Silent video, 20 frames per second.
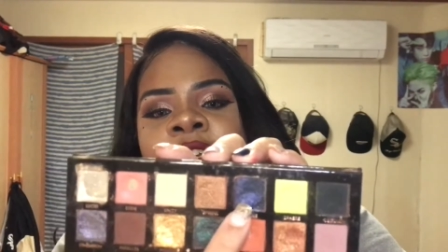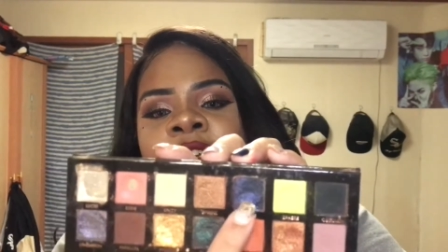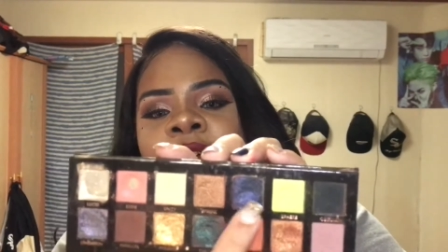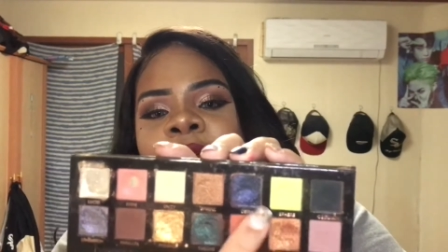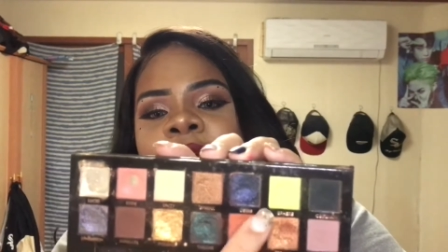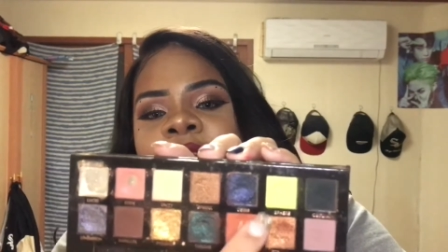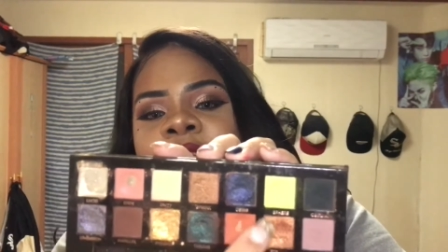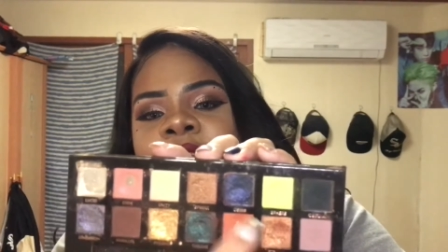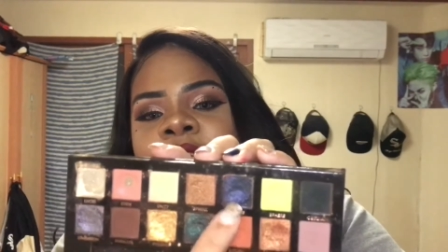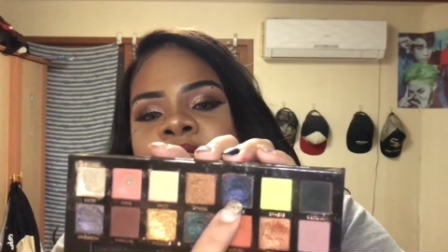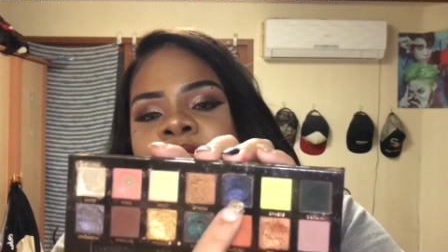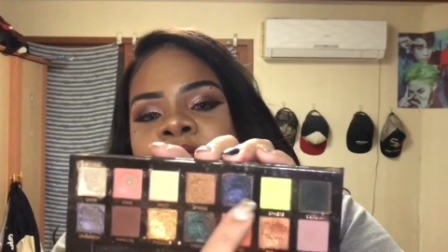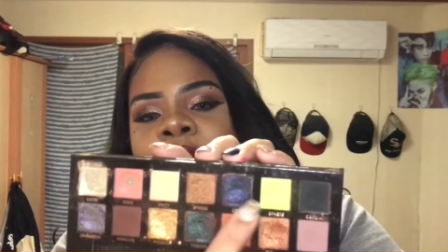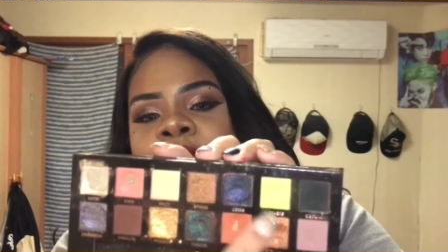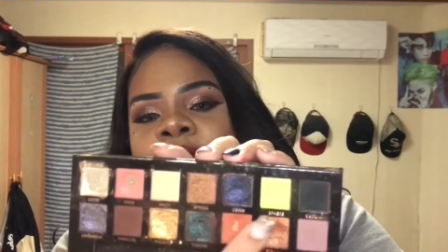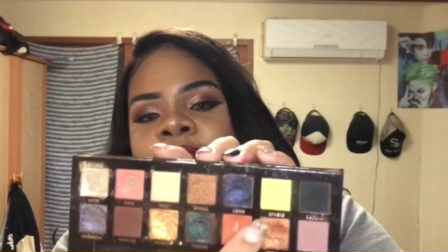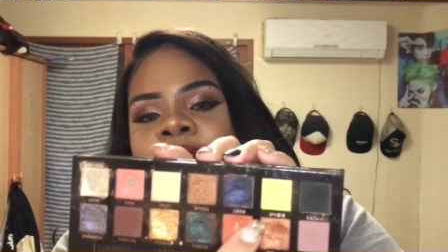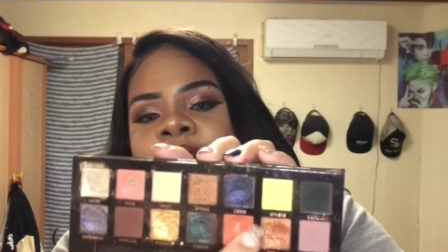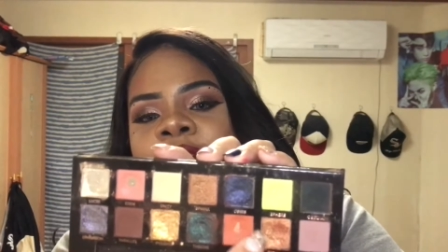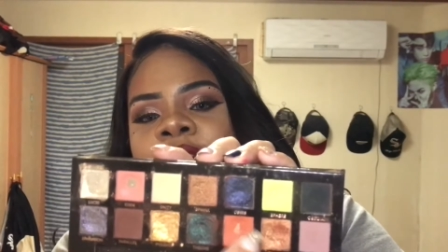What is this?
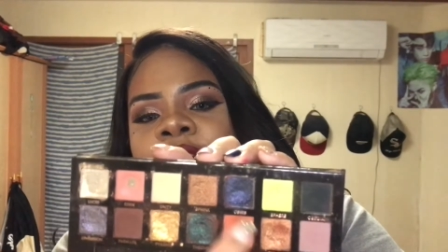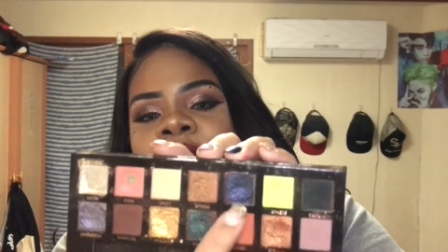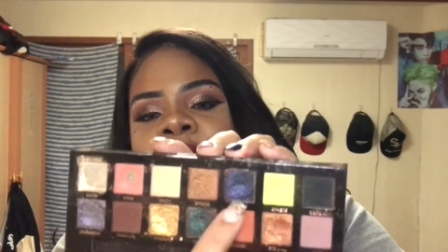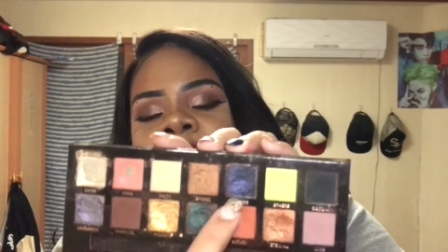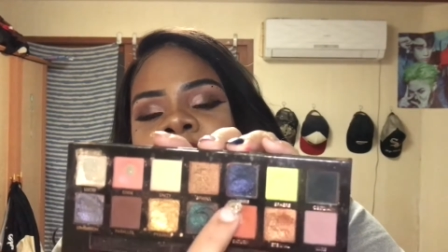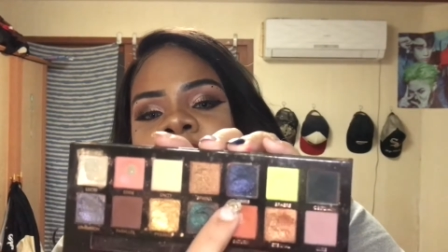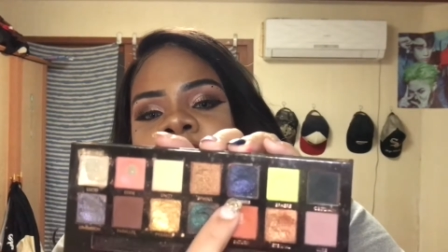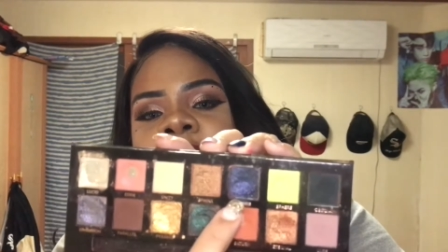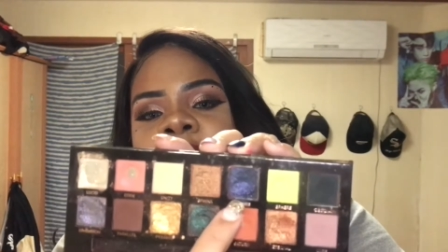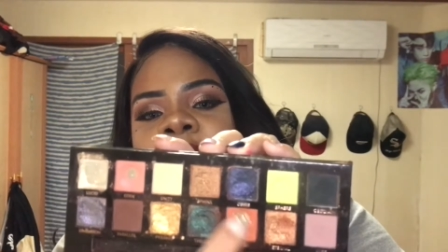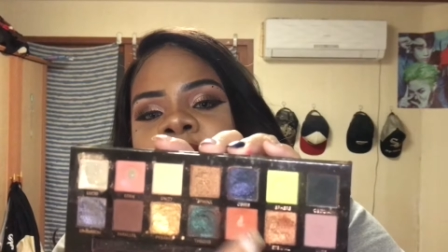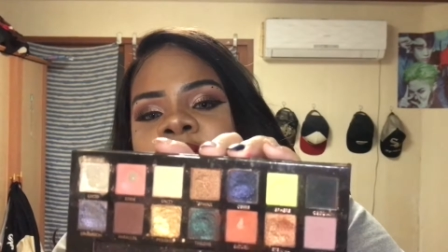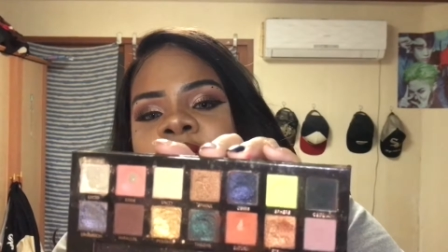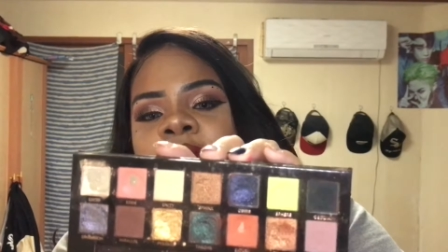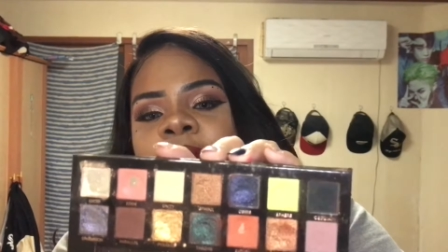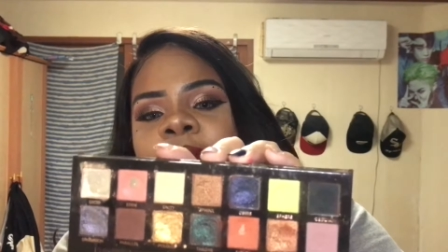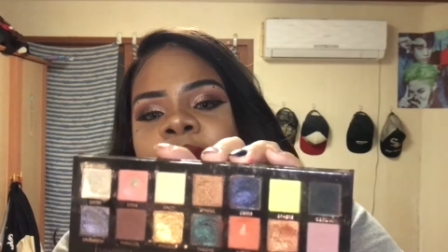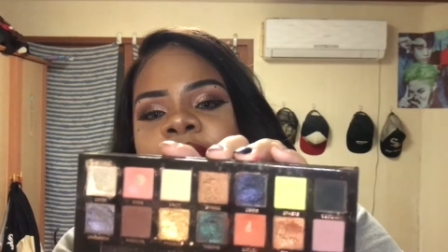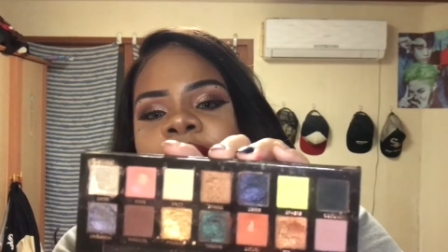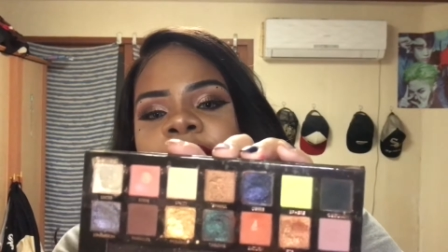Osiris? Osiris,
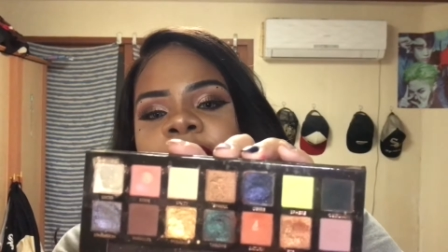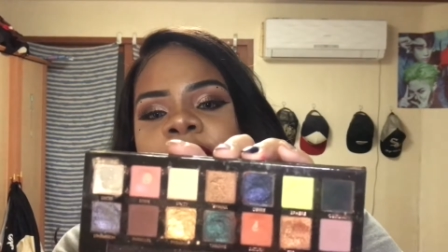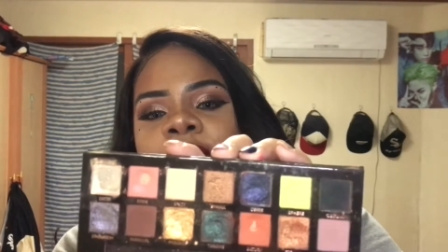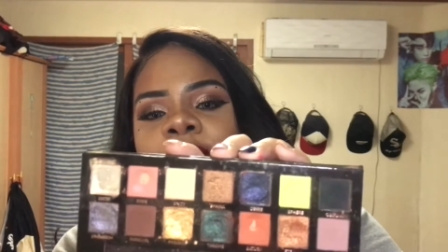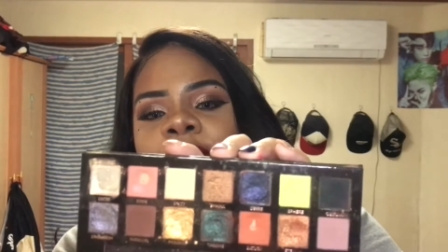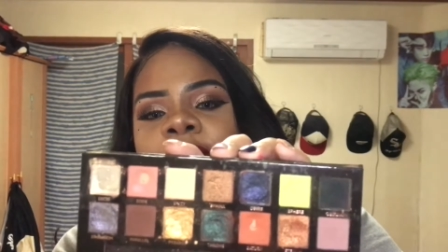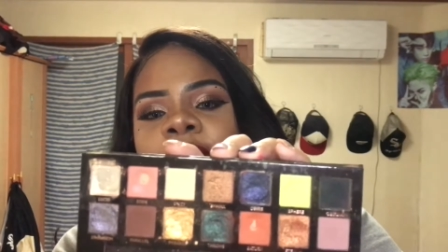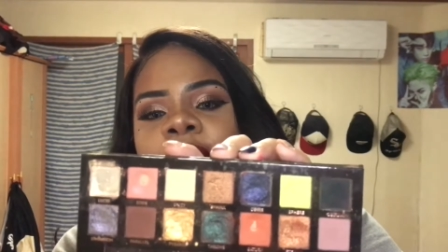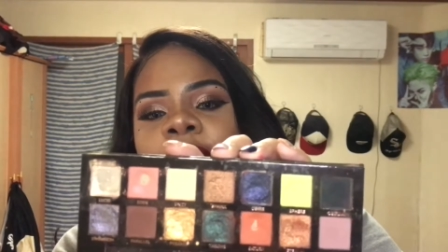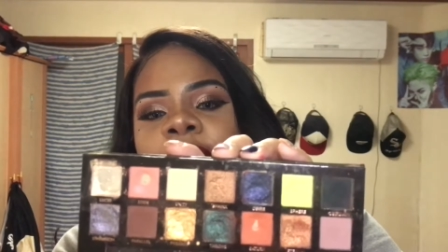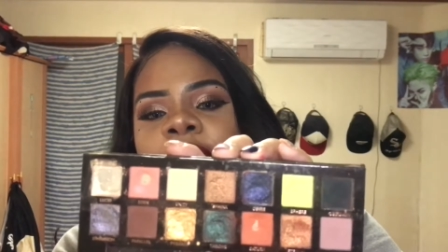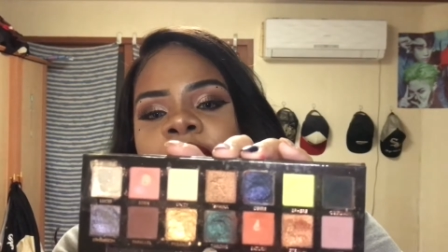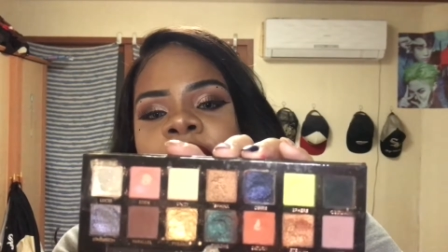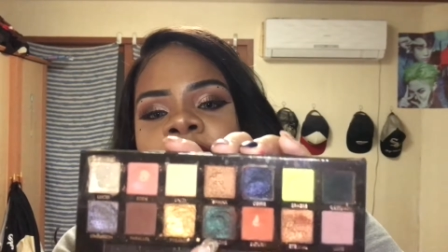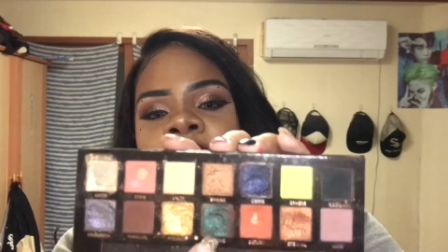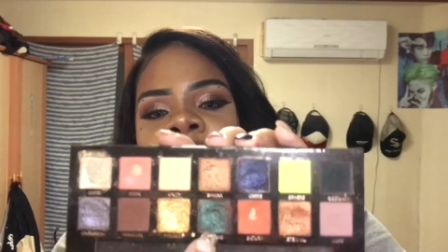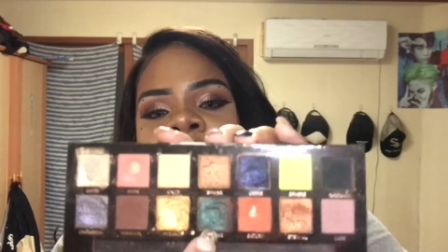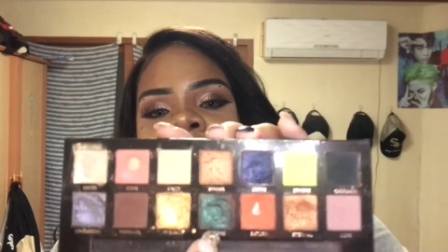I believe that's Osiris.